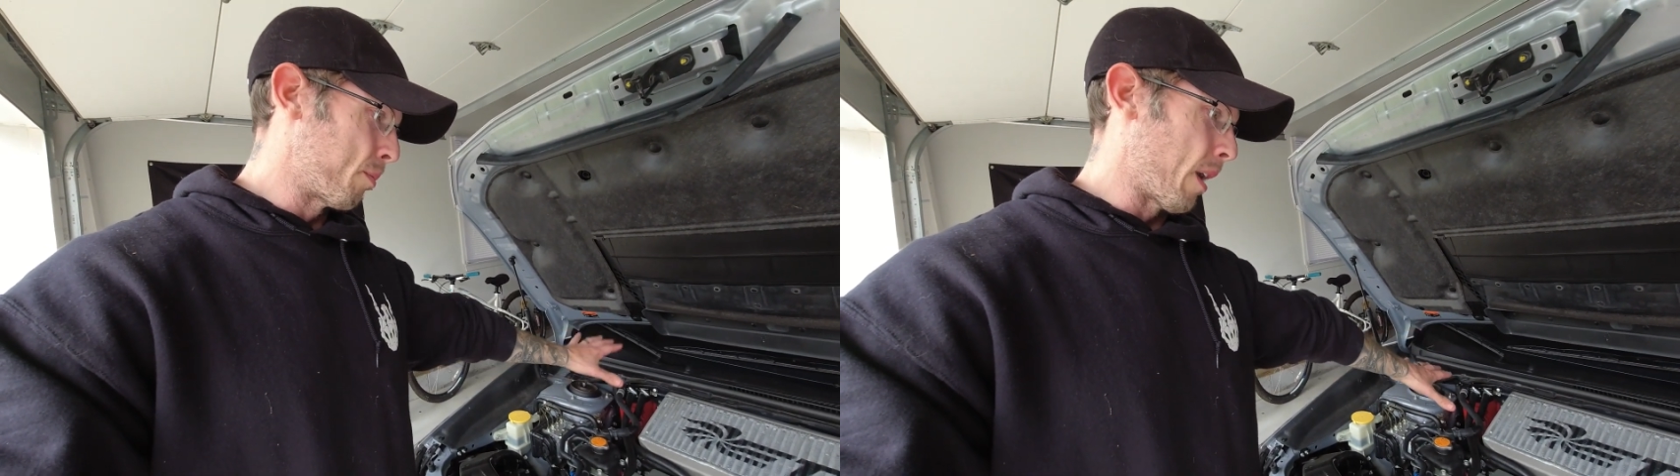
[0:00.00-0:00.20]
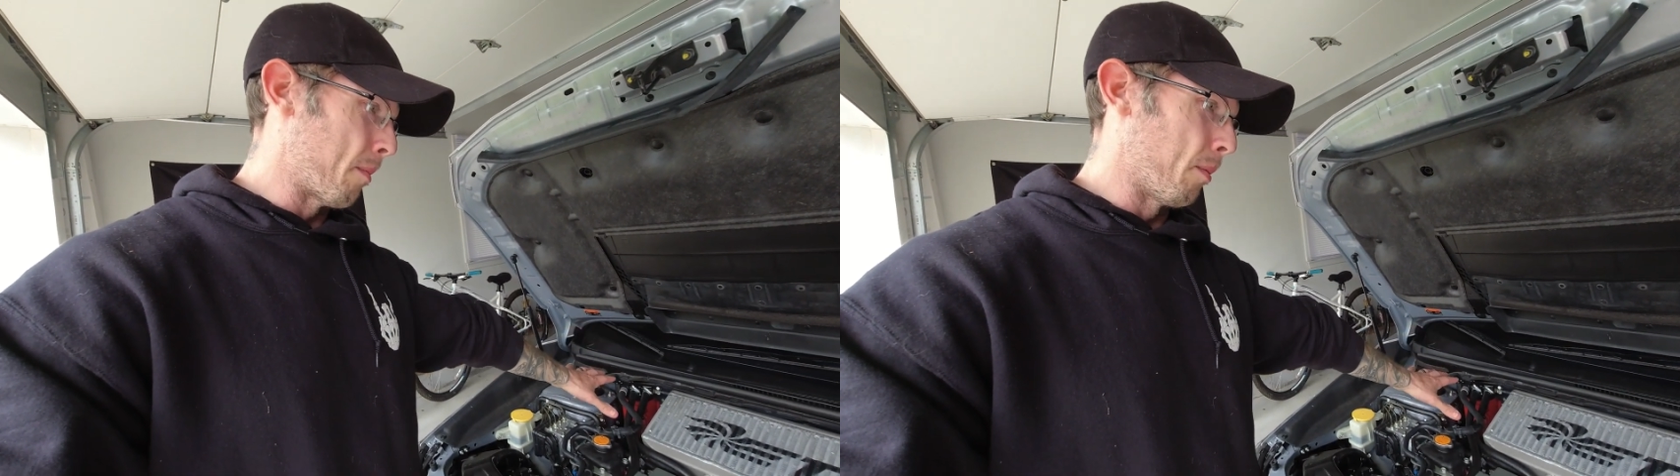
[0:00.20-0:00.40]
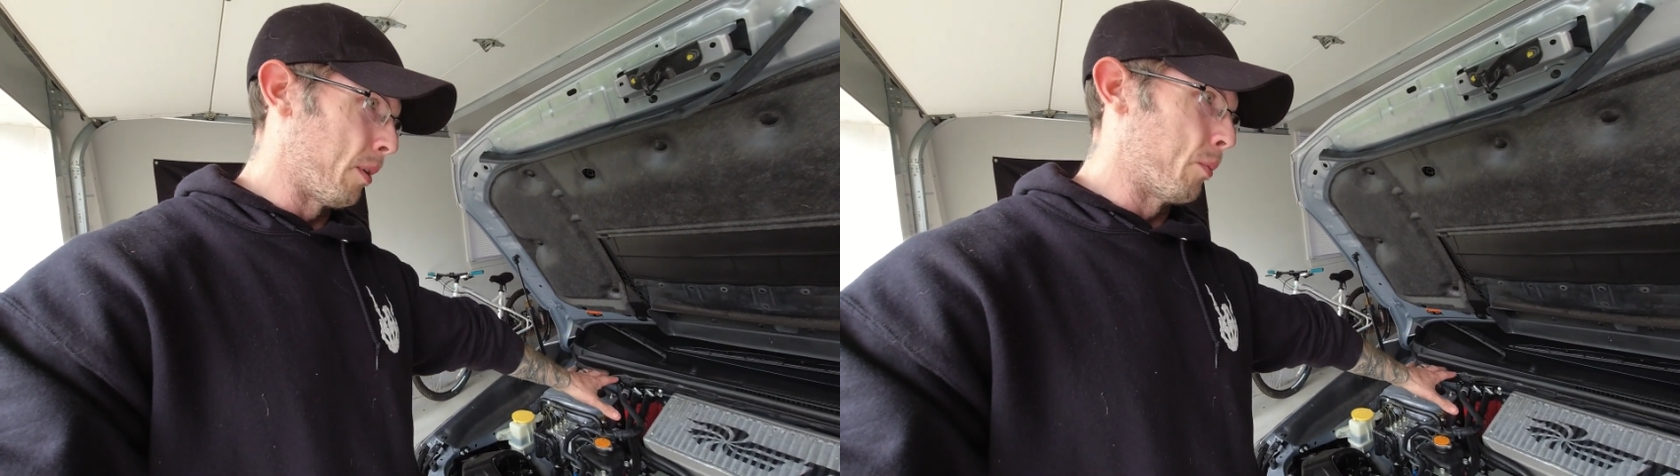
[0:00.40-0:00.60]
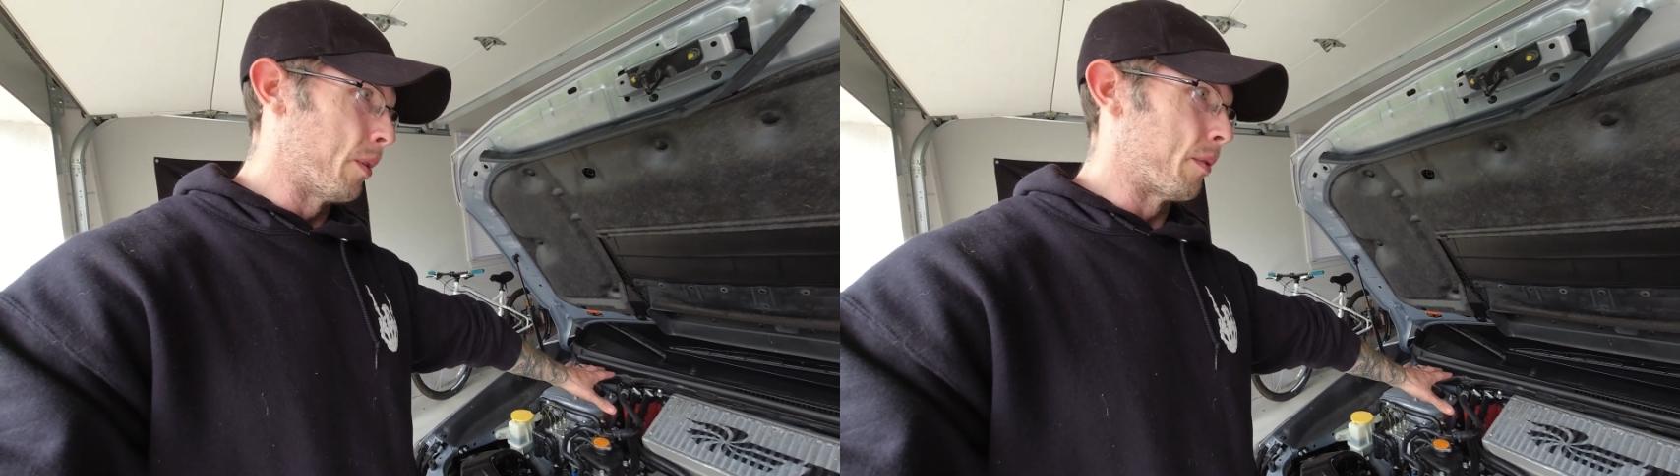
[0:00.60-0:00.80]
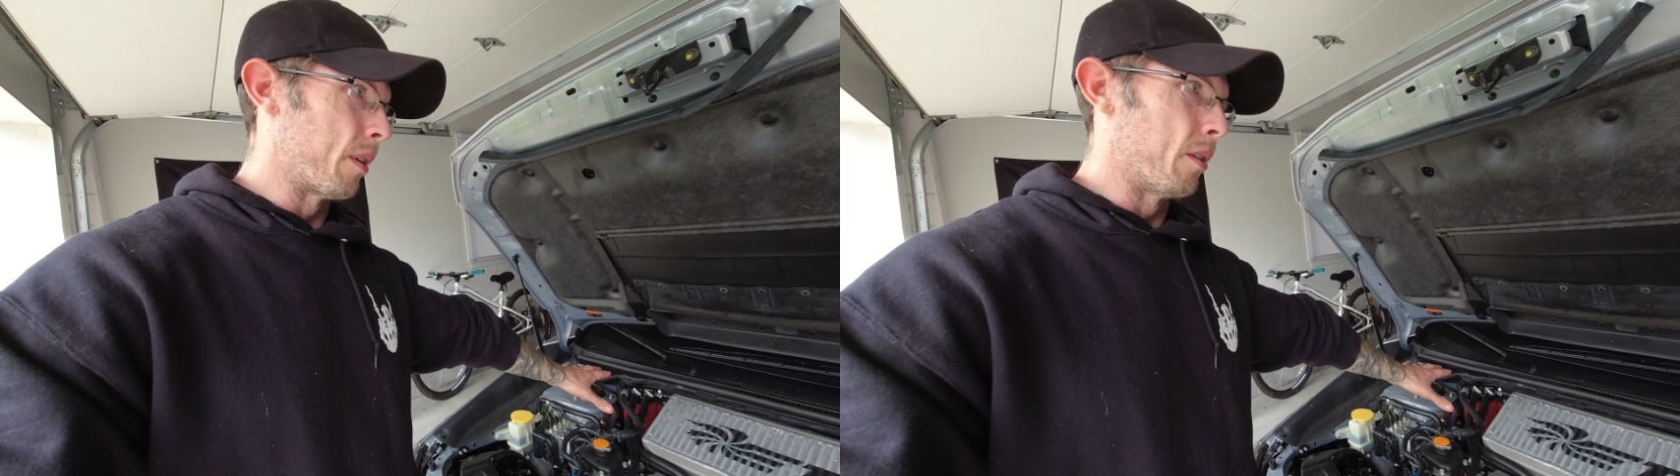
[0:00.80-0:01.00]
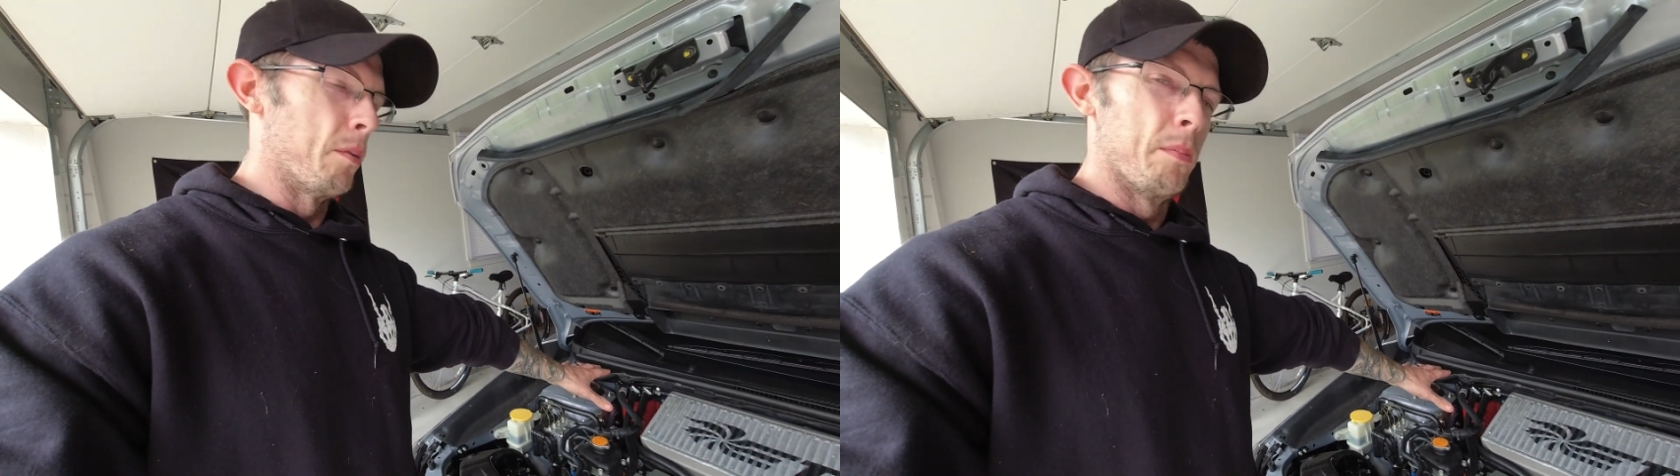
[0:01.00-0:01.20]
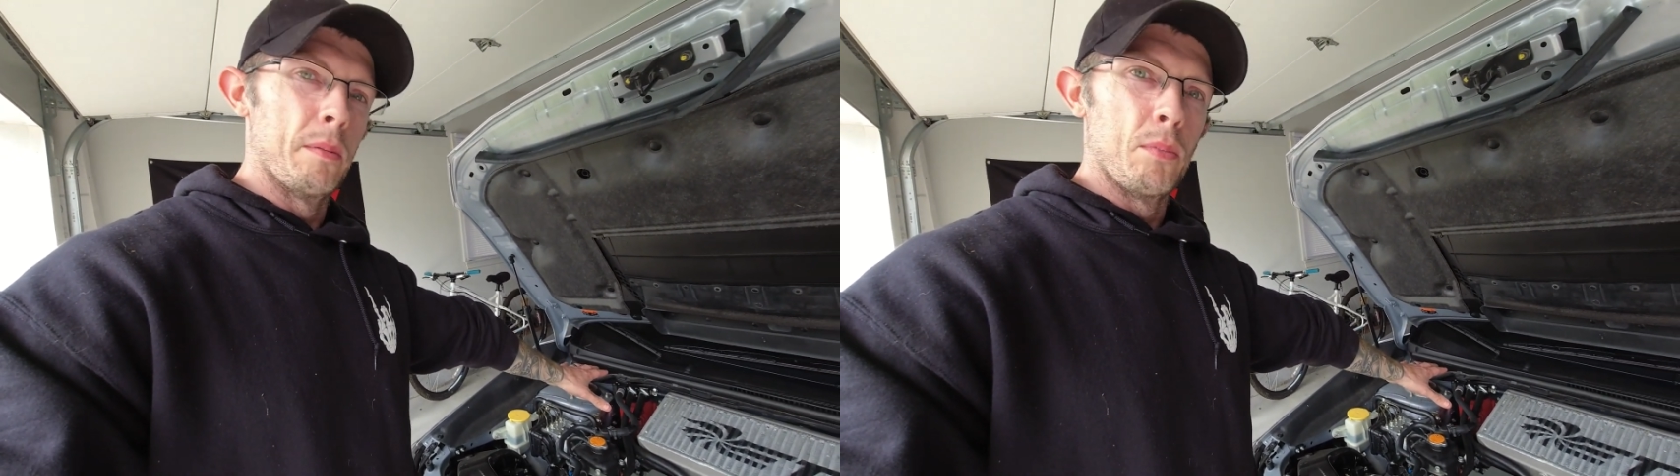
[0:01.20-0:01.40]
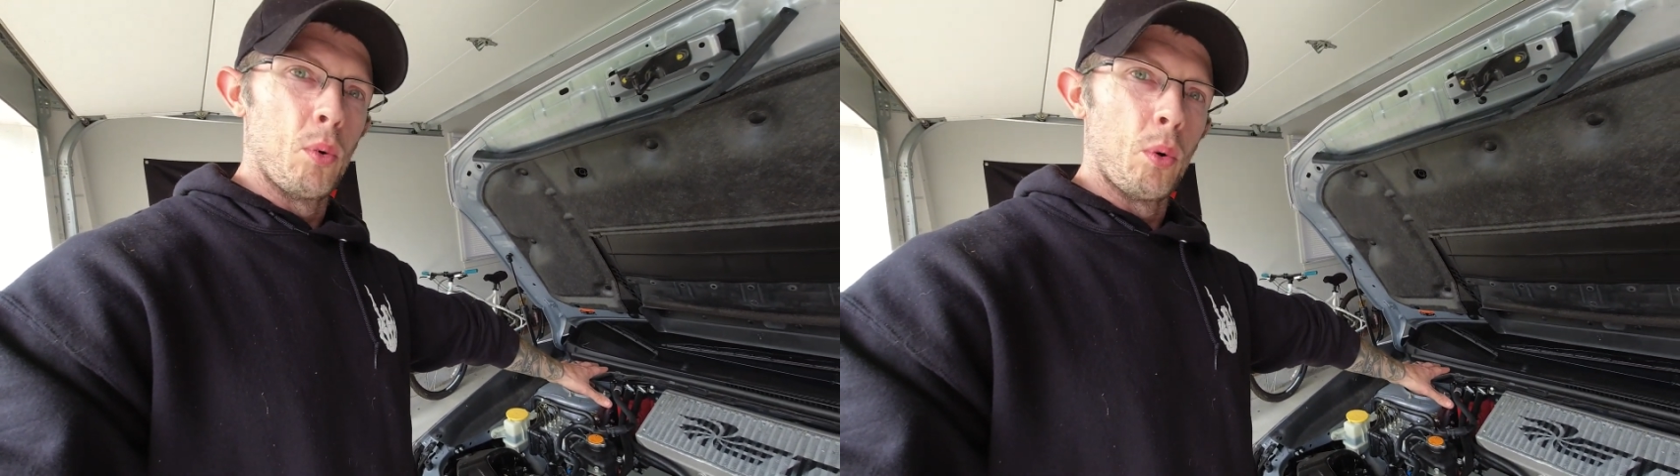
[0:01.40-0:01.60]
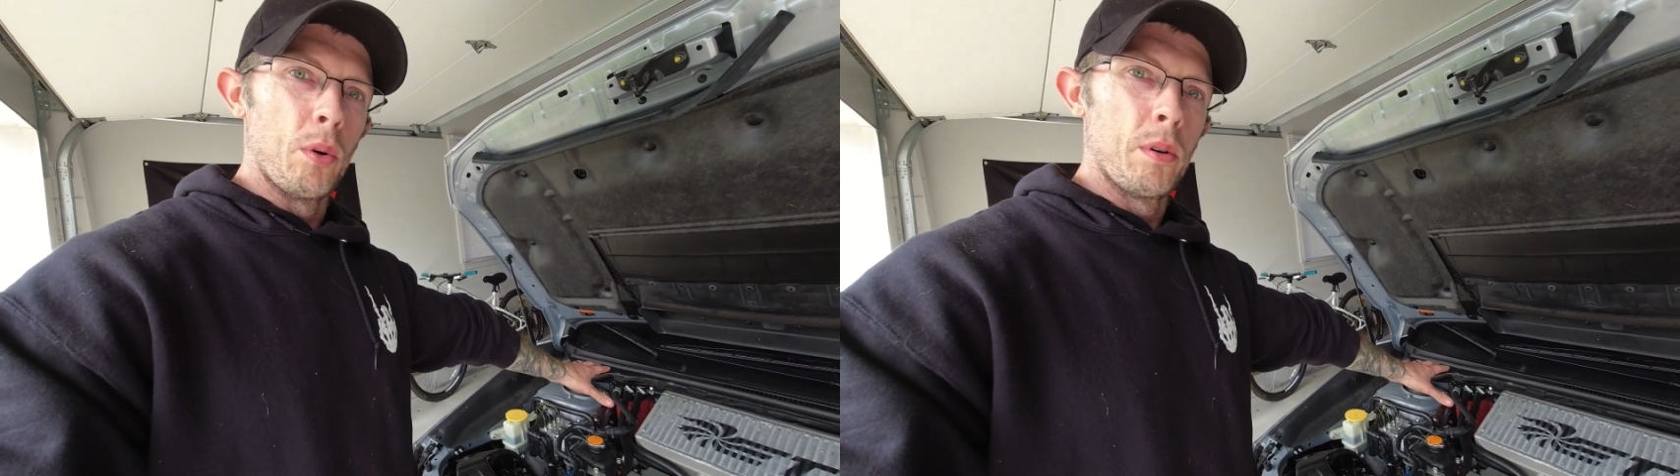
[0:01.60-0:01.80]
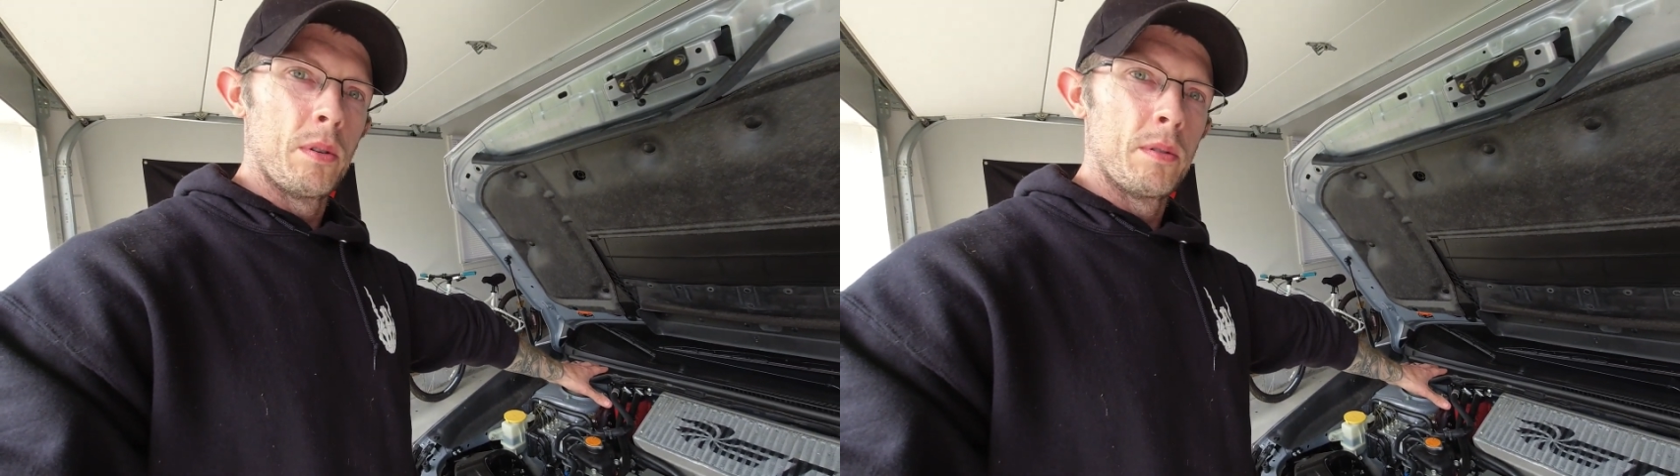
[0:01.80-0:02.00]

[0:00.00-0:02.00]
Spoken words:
probably went with a little bit more